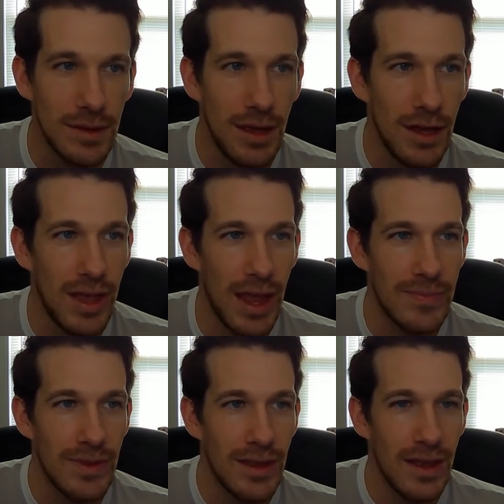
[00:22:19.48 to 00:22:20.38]
Okay.
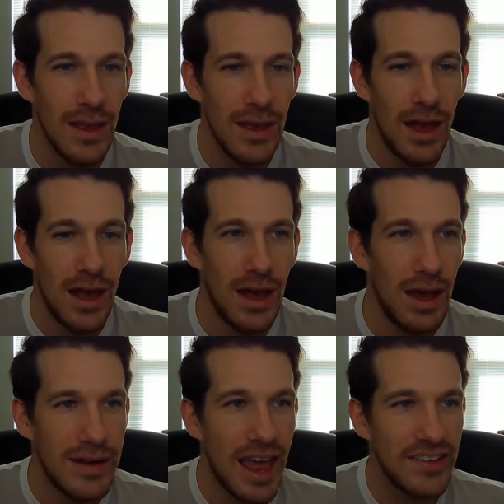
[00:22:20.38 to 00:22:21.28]

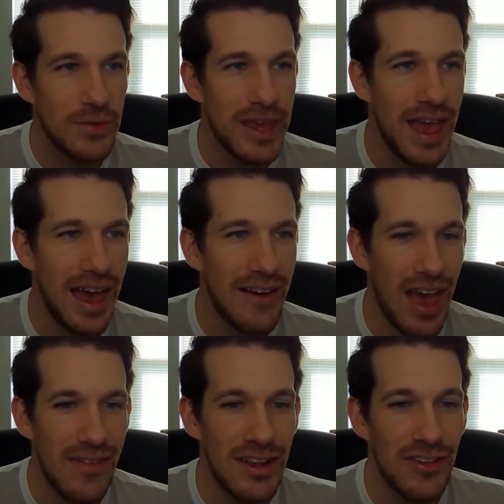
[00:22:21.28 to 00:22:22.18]
Next we have
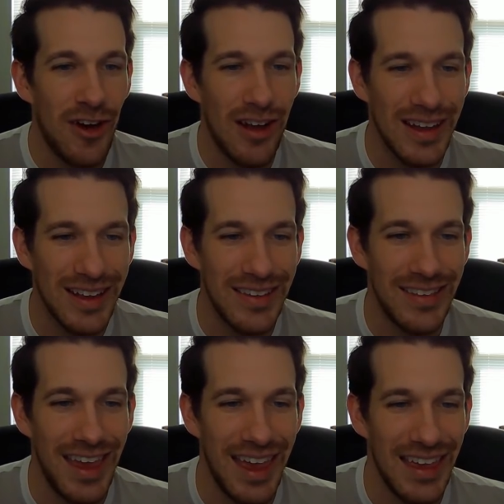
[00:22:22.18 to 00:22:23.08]
Heaven is Falling's
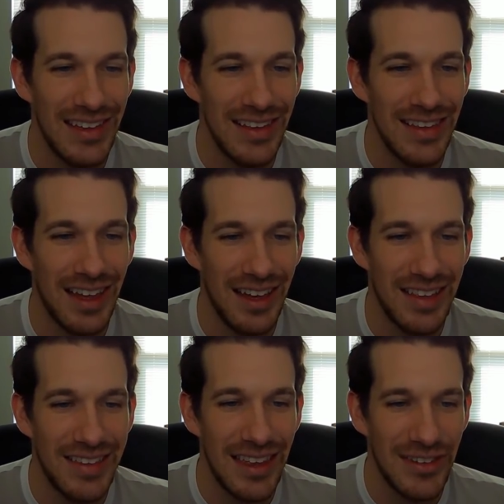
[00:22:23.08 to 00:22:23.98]

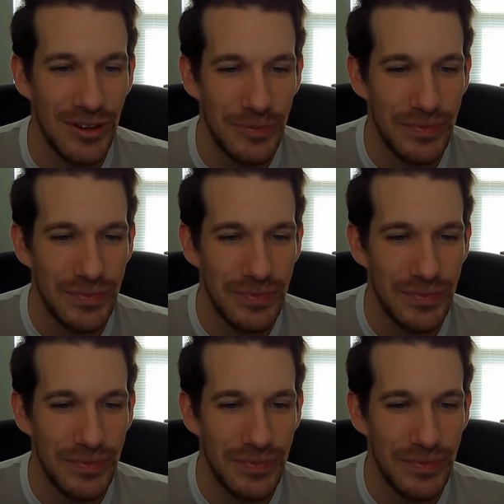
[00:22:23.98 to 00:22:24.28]
Tailtew.